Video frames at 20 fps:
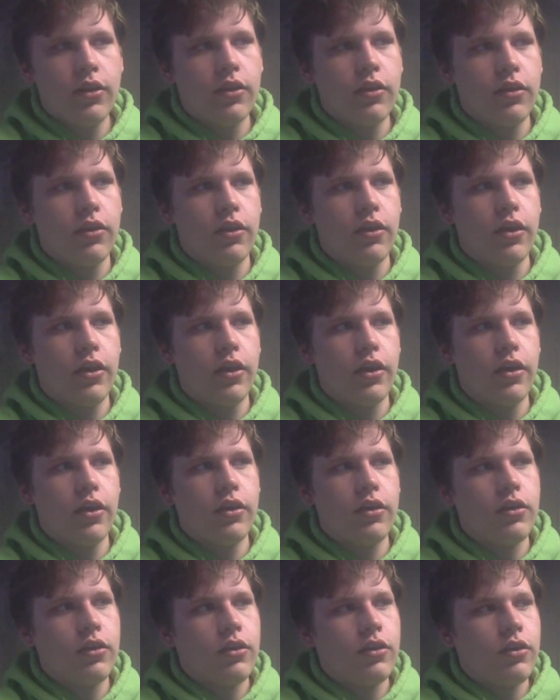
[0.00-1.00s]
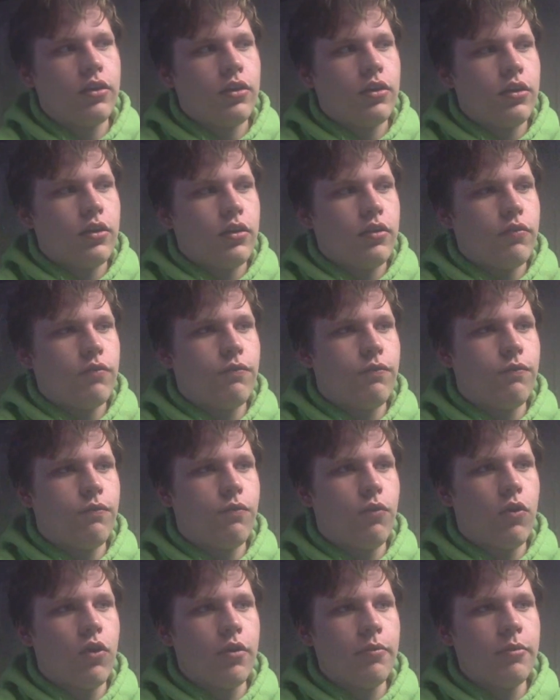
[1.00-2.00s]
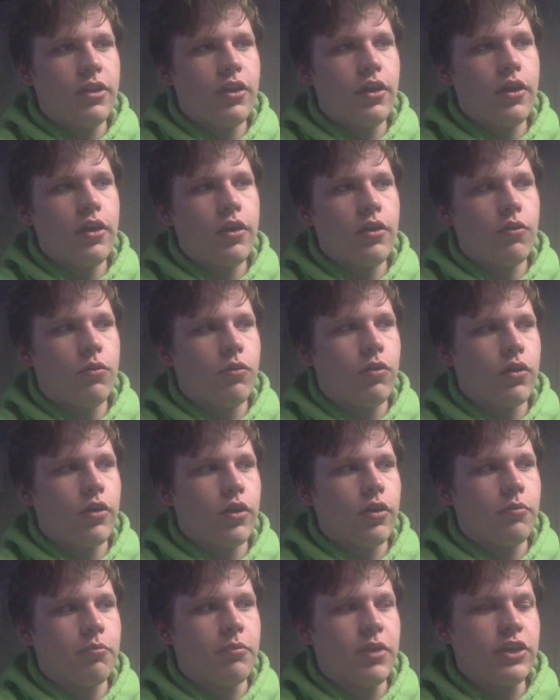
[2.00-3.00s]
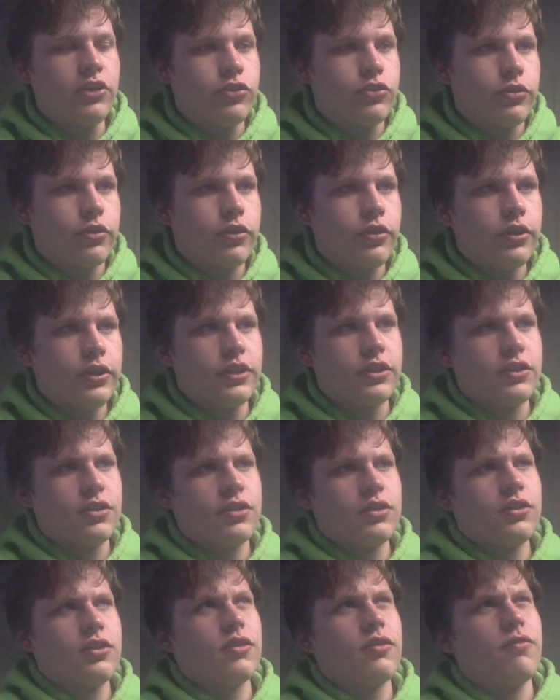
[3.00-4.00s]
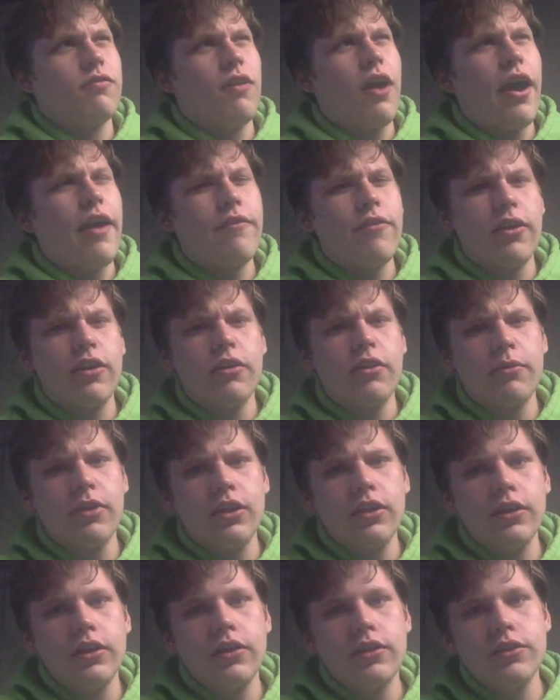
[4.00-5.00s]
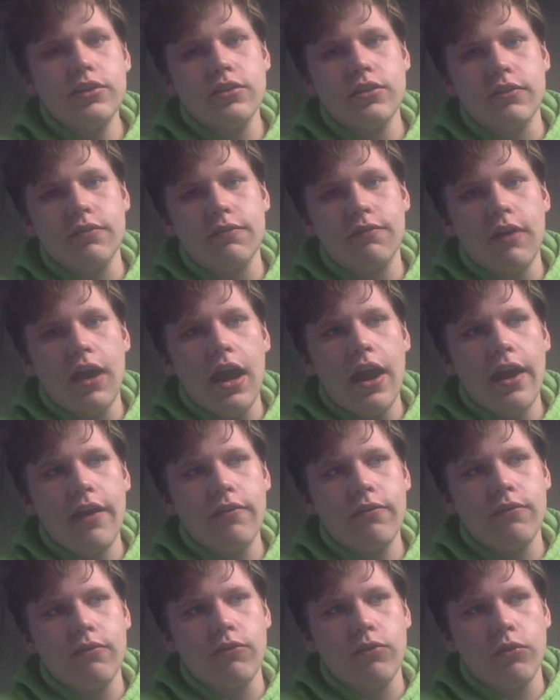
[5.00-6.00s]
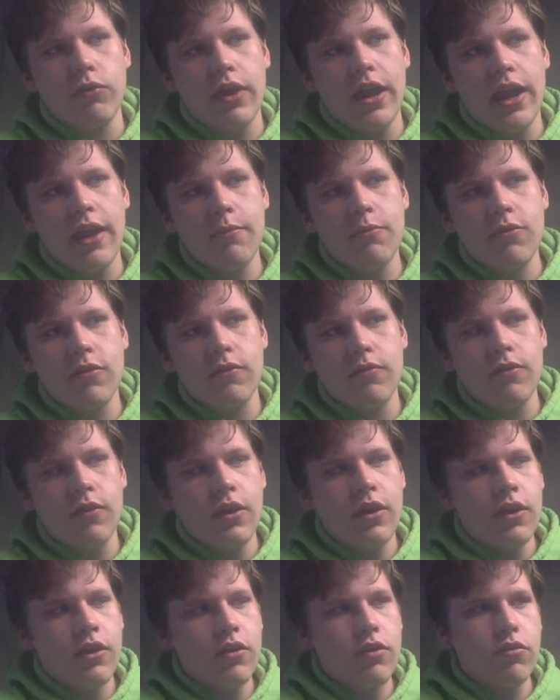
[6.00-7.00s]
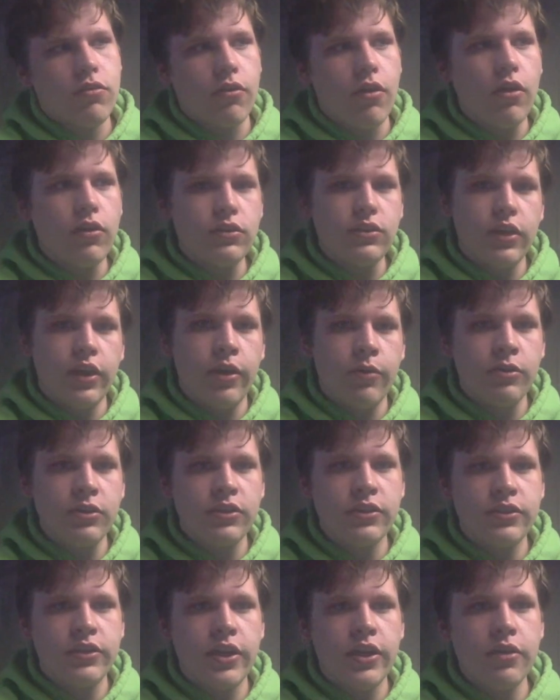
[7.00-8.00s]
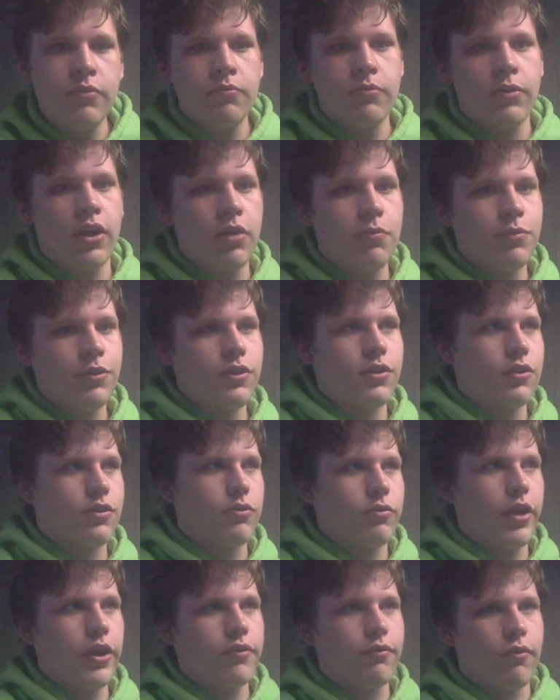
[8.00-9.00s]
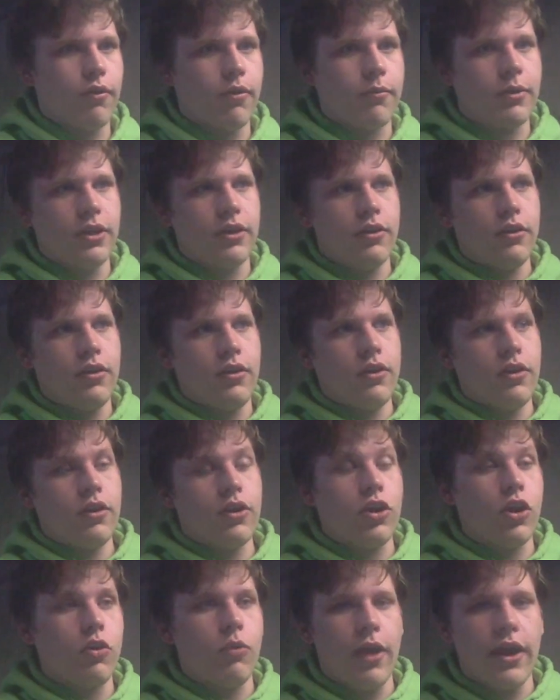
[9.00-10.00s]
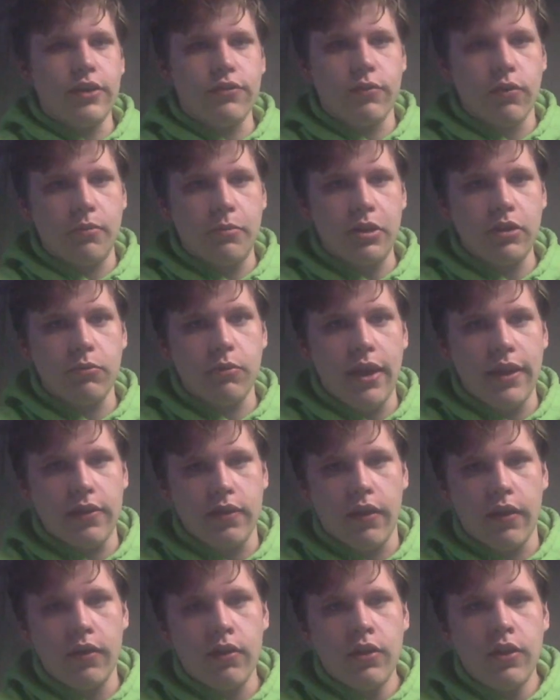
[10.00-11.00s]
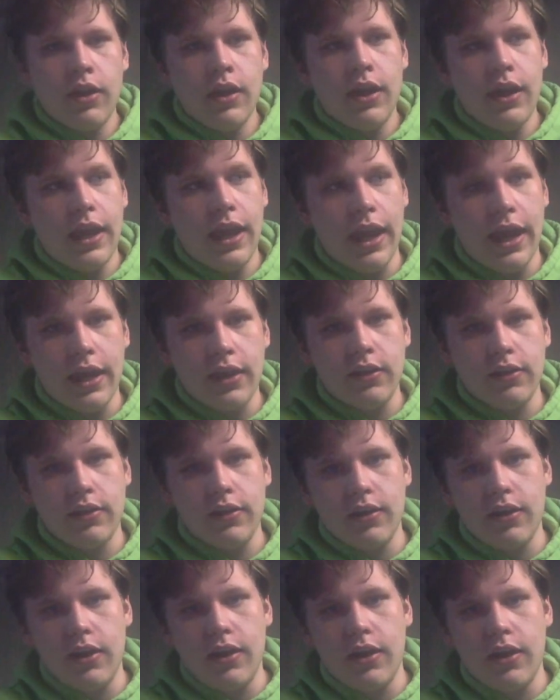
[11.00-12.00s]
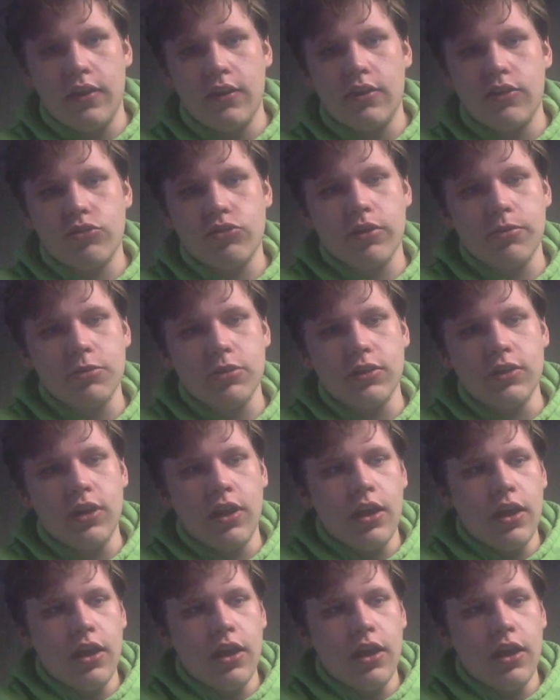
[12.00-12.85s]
The formula or mixture is 500 milliliters to 5 grams of salt, I want to say, but I'll put the correct formula right there and in the description.